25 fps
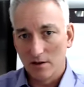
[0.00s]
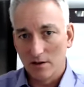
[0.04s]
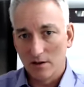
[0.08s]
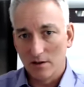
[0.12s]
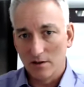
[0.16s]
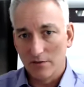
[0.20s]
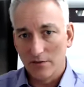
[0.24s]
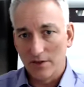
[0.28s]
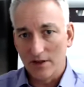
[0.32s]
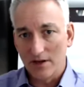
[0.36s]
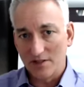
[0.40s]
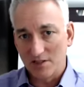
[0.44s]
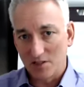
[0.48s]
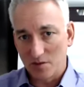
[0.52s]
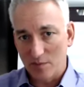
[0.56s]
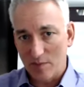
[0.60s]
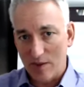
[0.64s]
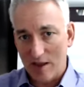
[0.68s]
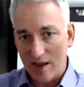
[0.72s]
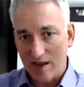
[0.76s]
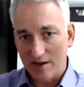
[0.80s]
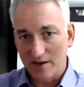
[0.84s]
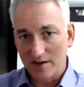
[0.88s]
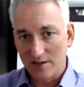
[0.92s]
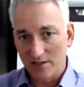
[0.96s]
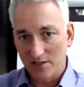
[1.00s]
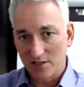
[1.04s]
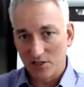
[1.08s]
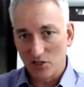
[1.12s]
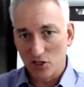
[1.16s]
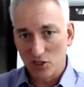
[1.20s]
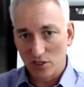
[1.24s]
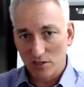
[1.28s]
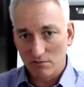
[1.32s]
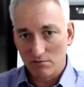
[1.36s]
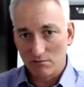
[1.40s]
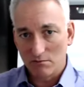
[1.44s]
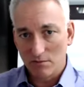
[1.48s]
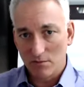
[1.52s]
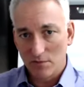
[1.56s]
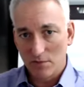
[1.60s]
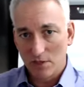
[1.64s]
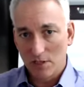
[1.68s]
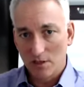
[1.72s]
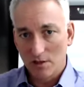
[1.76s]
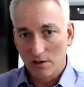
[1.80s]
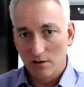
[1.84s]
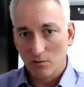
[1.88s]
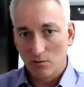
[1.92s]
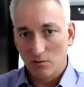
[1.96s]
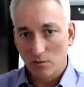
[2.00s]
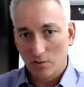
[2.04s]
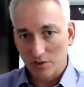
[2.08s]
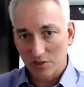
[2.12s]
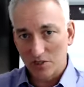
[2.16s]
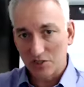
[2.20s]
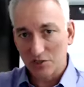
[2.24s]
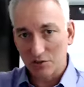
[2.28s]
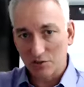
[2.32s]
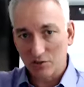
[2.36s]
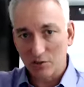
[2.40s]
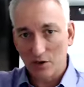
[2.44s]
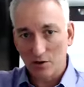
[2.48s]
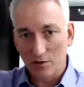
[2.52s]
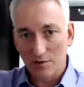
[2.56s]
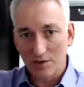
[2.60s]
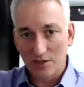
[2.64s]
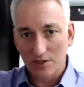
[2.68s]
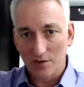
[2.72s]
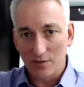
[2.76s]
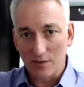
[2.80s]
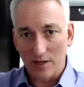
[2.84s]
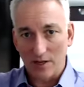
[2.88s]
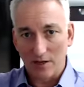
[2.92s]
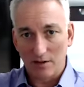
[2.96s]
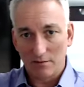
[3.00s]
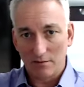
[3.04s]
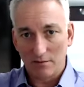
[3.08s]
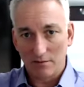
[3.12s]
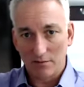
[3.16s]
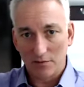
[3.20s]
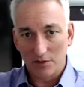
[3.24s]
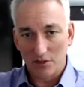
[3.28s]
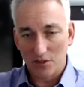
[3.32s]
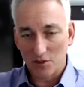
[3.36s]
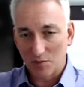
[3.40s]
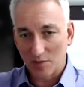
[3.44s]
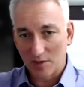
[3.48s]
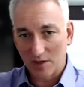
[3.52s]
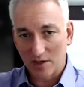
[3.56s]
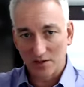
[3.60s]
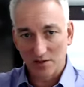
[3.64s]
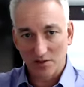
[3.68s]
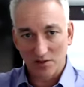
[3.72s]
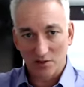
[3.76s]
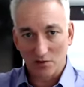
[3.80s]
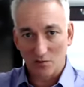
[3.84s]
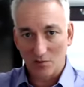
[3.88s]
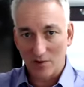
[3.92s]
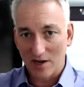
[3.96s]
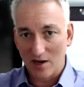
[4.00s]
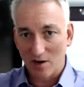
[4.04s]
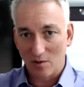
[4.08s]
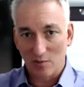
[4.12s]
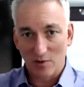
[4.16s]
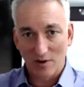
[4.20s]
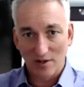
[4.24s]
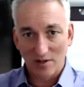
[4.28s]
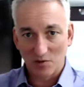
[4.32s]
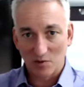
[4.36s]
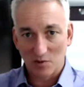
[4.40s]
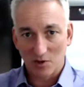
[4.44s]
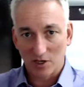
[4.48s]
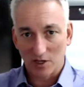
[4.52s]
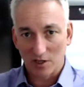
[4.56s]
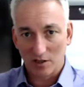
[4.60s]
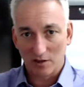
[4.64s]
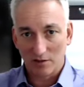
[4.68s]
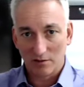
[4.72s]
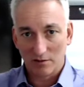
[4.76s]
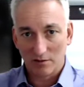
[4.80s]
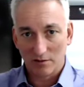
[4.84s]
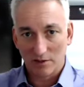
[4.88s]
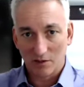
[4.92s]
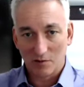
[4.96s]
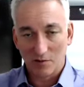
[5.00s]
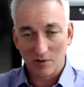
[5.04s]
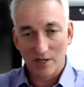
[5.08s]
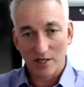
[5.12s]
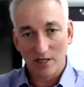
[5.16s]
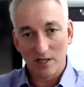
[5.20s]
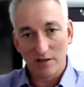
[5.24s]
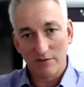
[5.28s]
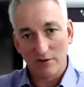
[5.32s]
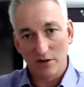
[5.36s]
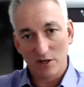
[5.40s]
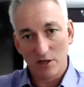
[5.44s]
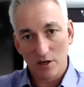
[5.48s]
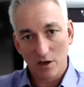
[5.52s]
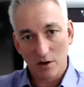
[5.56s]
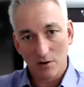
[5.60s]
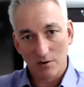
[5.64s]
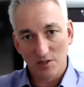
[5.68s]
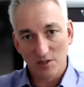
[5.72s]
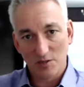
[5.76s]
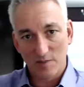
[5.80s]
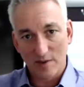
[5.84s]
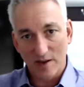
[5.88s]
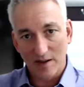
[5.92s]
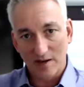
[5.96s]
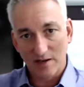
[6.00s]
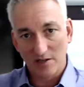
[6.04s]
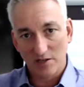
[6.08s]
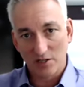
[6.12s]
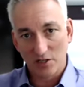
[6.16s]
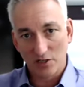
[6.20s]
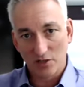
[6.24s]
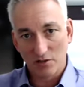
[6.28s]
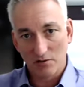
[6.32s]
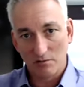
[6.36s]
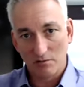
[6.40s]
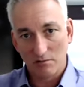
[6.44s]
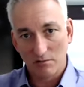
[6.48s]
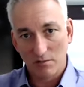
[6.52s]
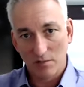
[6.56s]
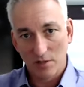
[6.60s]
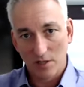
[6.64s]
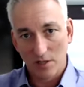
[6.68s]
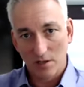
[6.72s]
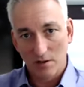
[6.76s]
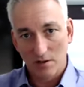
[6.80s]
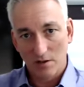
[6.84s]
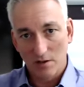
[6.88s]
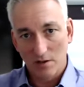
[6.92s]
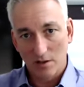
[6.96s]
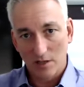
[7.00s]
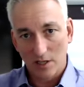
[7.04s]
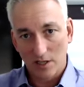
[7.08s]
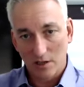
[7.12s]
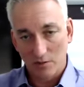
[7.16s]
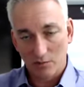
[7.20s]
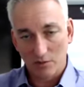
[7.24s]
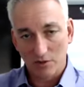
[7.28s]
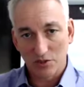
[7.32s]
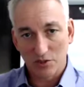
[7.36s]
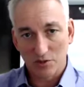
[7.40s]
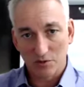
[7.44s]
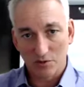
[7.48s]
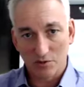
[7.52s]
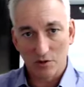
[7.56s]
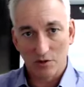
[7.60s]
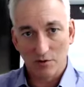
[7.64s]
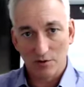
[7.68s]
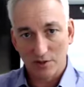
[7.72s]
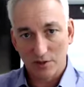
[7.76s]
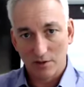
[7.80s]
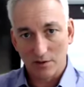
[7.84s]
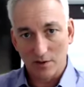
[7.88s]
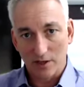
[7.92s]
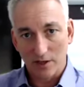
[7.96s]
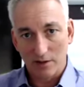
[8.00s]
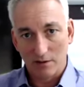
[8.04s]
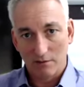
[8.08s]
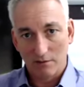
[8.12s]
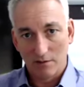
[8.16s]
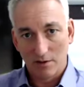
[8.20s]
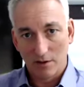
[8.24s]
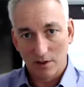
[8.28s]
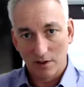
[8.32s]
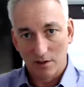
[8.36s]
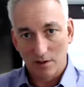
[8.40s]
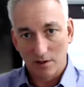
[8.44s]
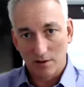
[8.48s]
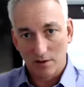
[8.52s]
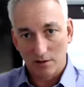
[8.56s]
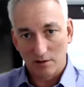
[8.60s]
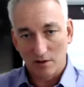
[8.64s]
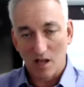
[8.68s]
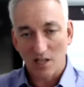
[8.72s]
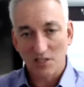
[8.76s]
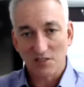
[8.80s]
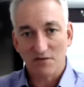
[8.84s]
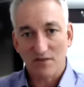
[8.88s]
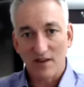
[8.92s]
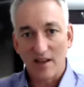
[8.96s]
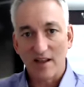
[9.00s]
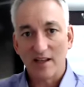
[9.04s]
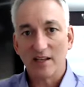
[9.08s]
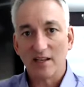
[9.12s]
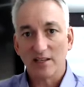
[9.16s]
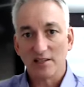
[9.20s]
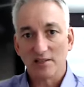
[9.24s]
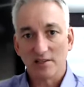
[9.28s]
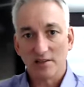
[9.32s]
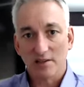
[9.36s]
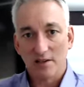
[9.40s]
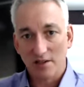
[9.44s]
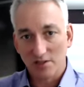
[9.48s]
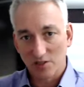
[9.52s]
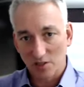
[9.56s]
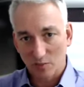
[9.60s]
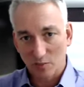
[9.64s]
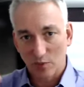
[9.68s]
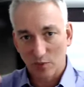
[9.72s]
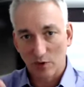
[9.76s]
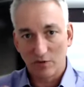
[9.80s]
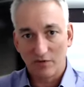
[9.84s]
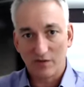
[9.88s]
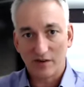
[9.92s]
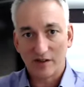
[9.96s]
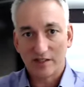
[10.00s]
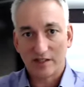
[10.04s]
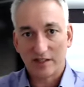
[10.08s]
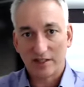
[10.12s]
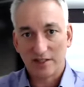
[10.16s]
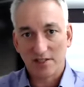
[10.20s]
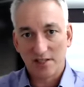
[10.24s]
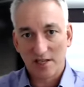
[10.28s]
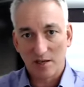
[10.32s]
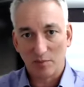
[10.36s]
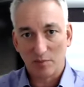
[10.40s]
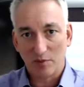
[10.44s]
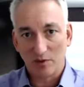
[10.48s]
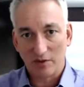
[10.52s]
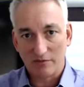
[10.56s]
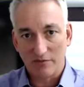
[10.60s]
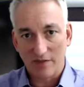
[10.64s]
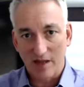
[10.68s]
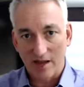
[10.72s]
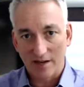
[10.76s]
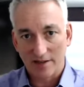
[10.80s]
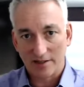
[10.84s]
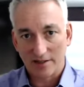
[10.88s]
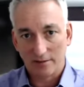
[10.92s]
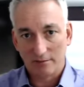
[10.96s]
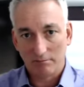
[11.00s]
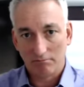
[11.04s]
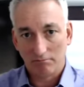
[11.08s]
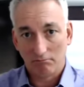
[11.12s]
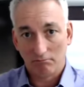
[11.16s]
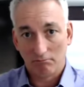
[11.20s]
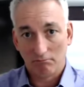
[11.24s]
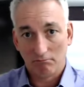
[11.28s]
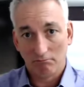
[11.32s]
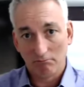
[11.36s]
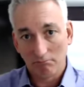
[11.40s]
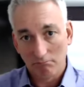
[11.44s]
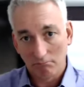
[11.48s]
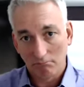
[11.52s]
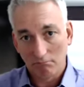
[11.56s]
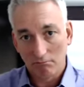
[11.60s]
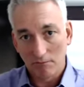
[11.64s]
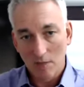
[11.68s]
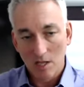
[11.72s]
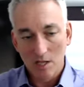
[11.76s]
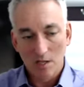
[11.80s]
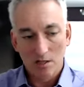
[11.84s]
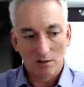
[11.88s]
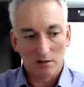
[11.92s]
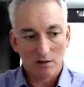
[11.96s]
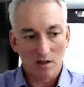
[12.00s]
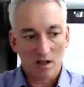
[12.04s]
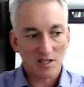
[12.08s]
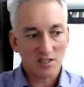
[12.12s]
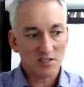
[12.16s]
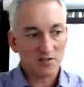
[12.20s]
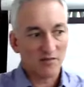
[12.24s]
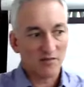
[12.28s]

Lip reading: that it's a bad decision, we'll still go and do it, just because of the way our brains work. Like, we can even know it's a bad decision, and we'll still go and do it. Las Vegas is a perfect example of that. Las